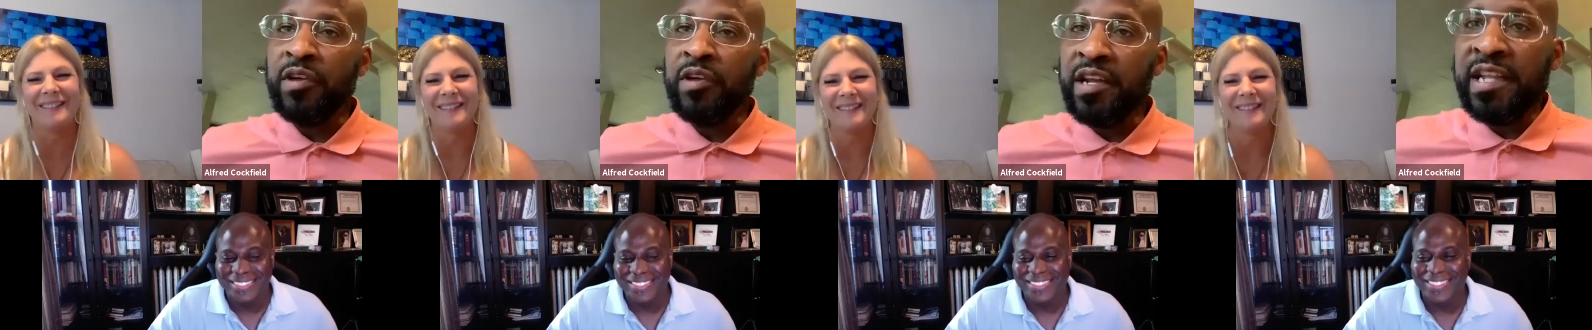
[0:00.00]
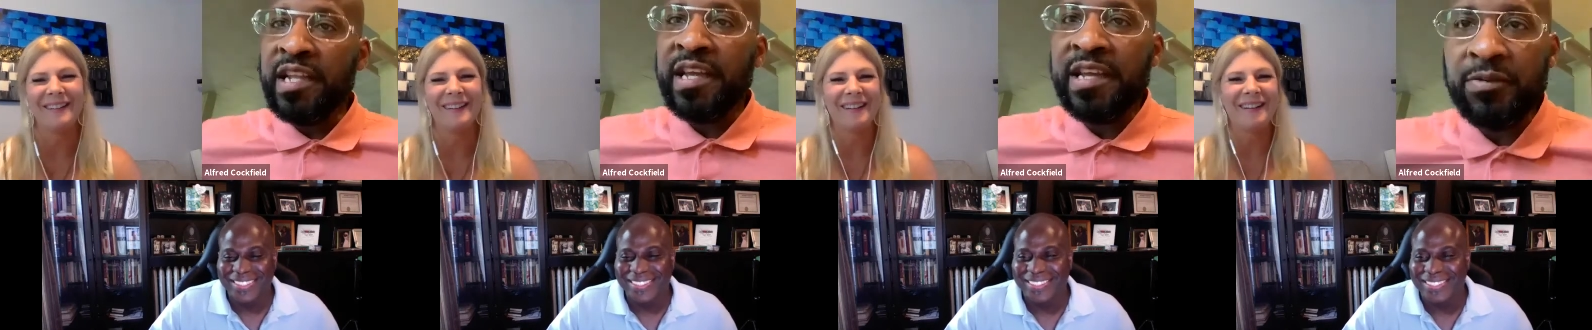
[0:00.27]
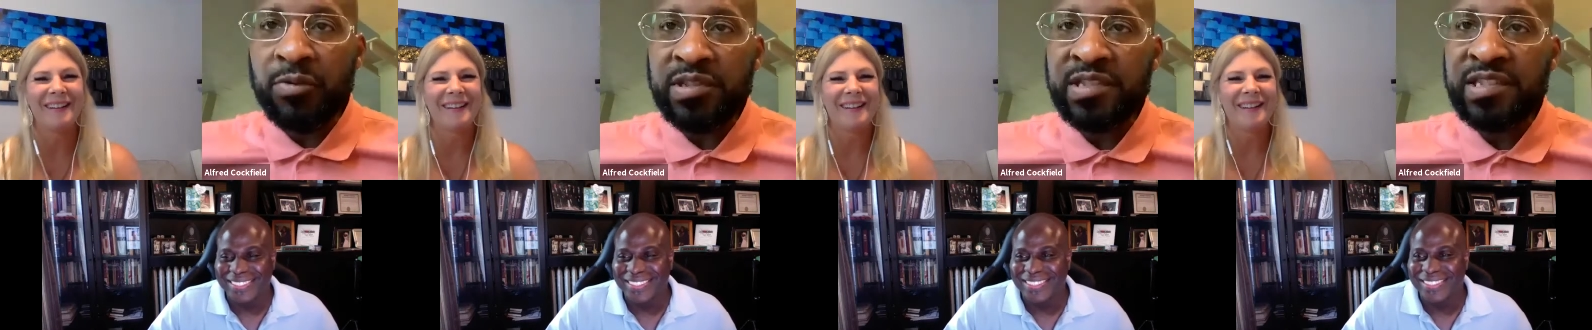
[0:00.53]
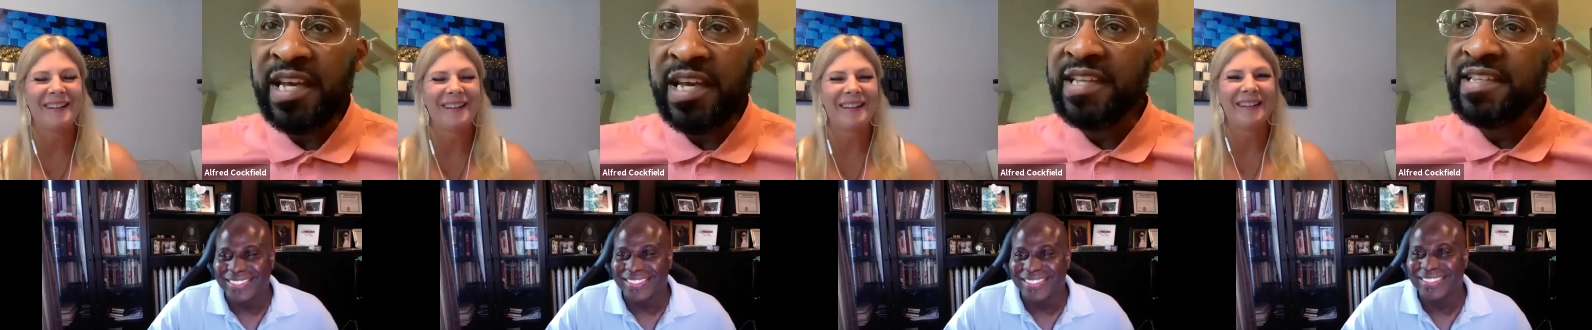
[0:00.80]
Speaker 1: reading will
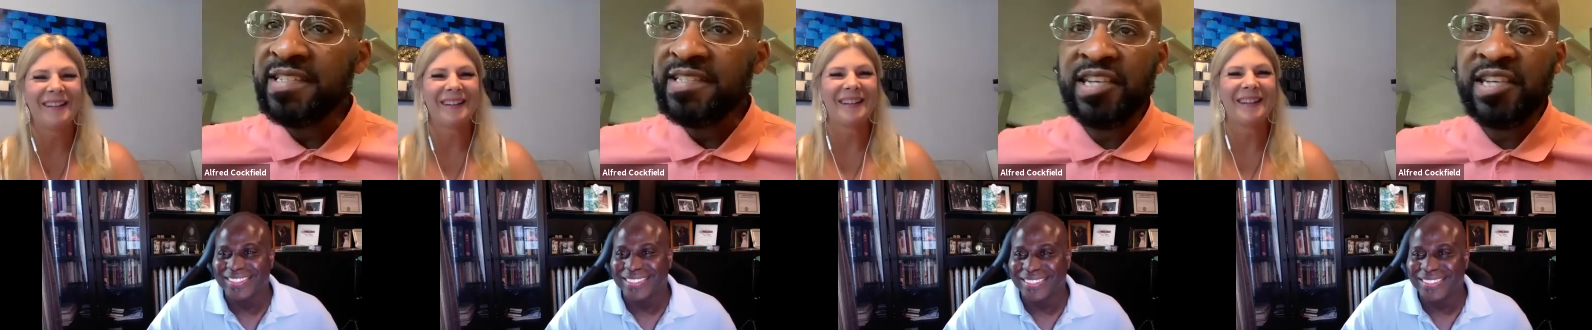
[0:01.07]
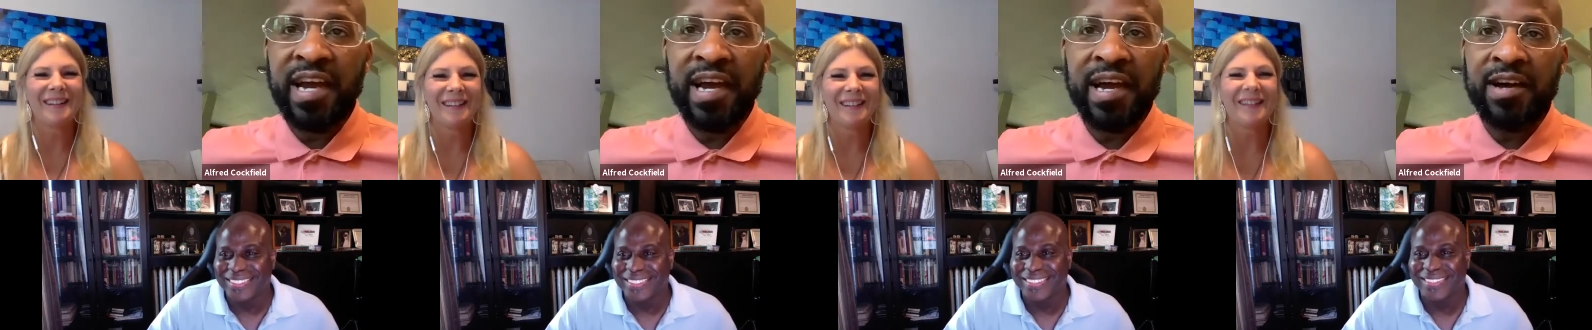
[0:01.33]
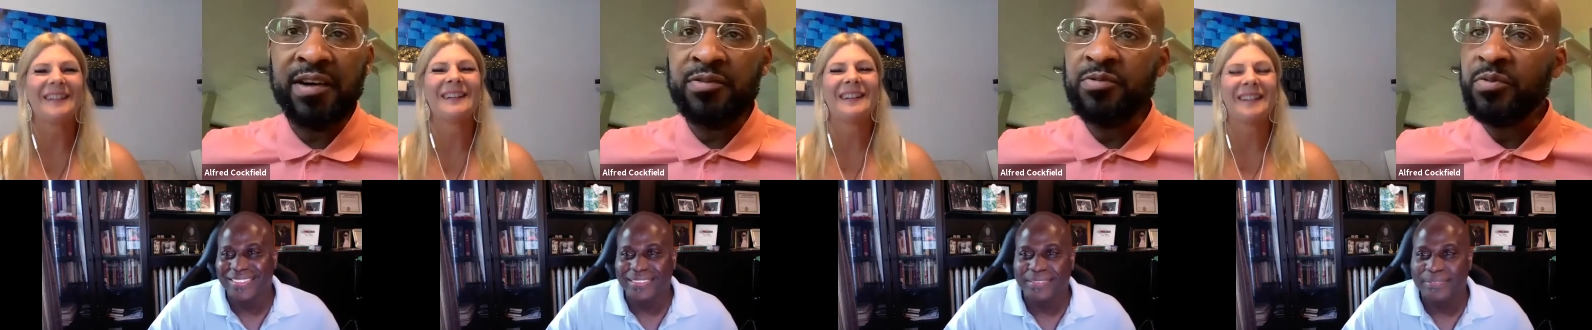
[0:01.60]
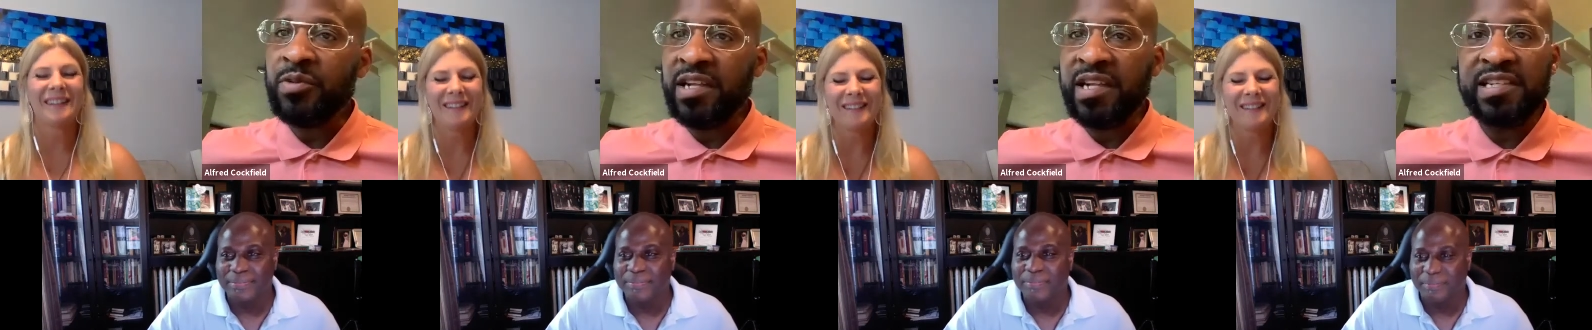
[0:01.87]
take the child
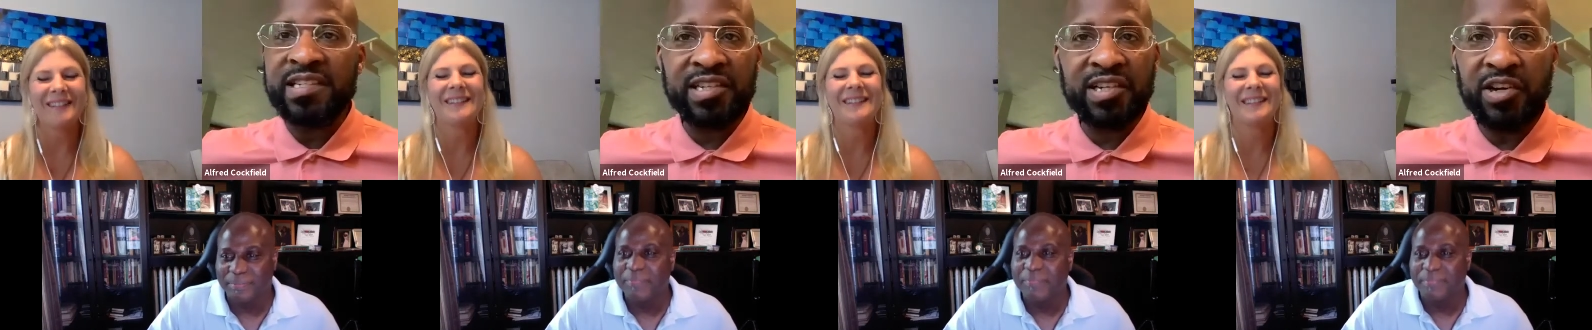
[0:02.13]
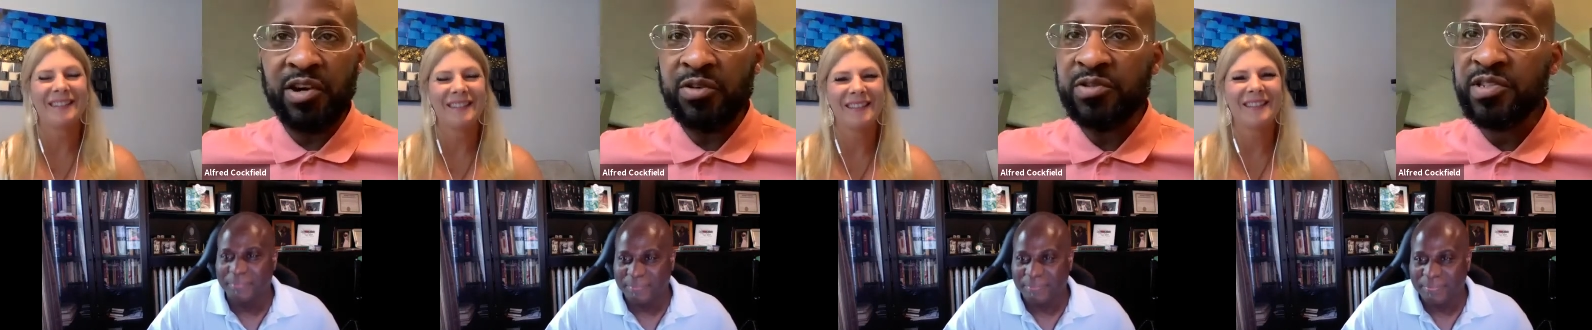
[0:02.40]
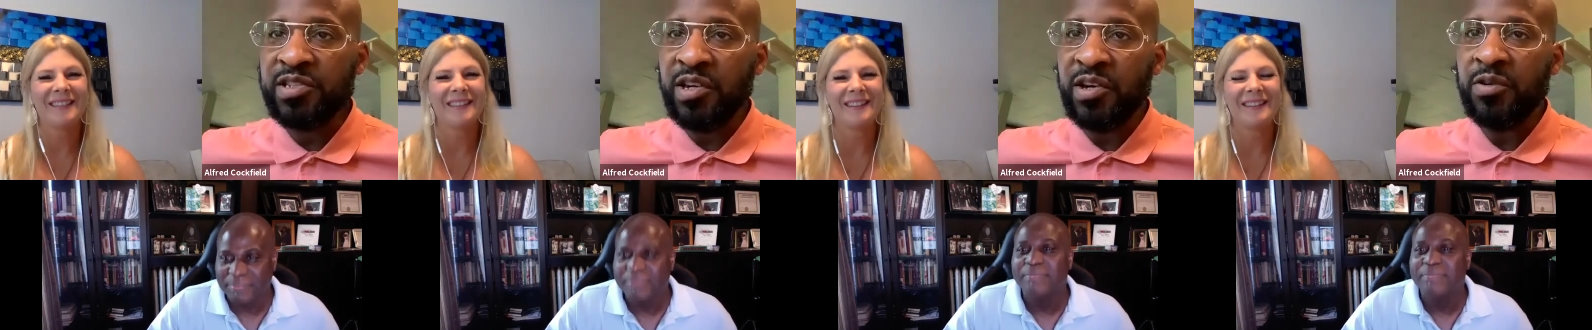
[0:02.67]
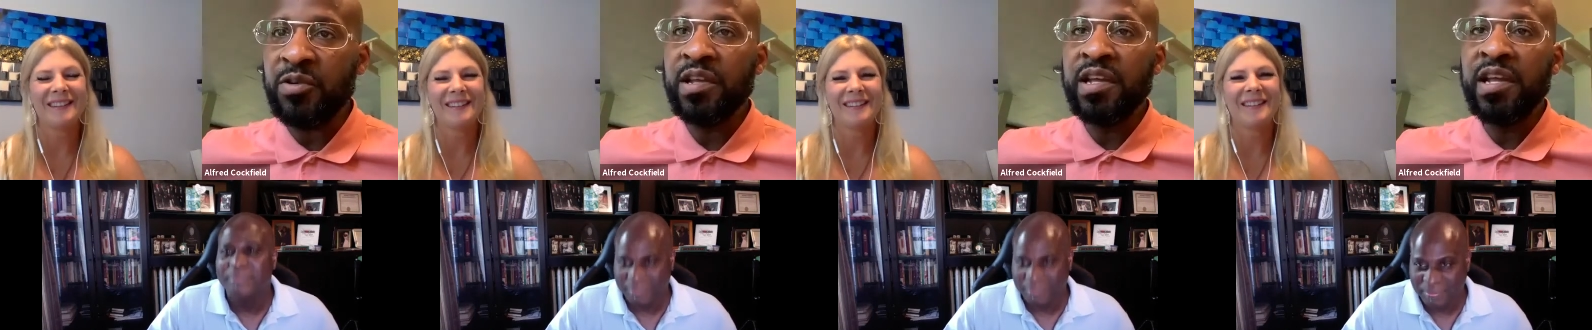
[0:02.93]
where you to go.
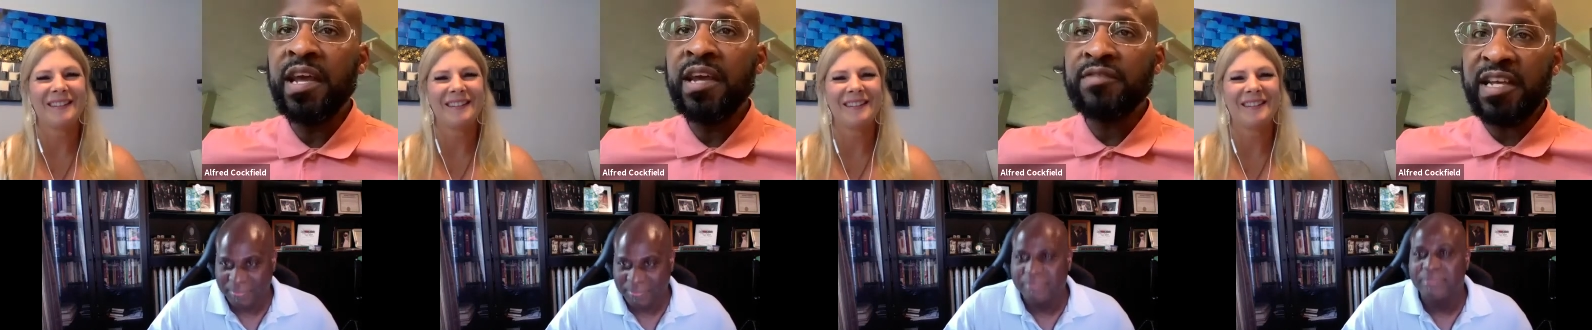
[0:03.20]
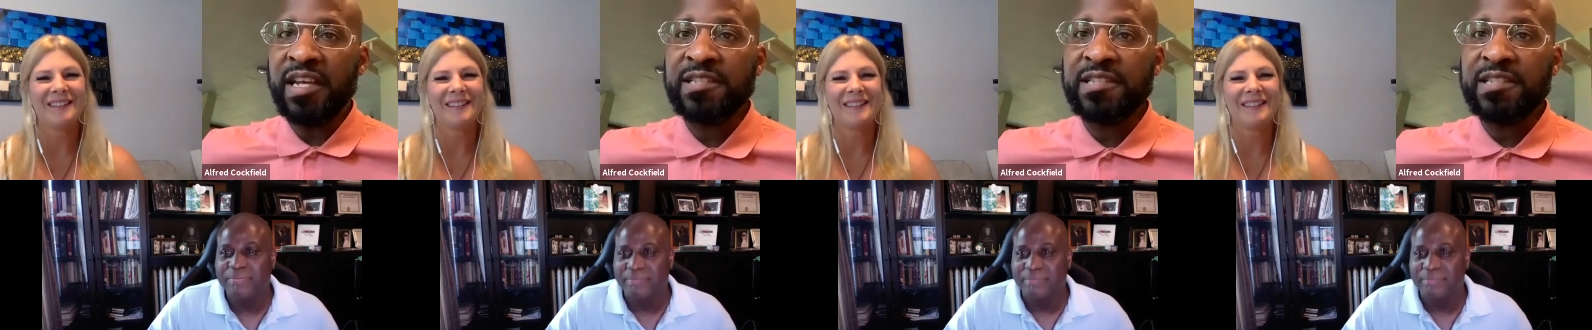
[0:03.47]
So they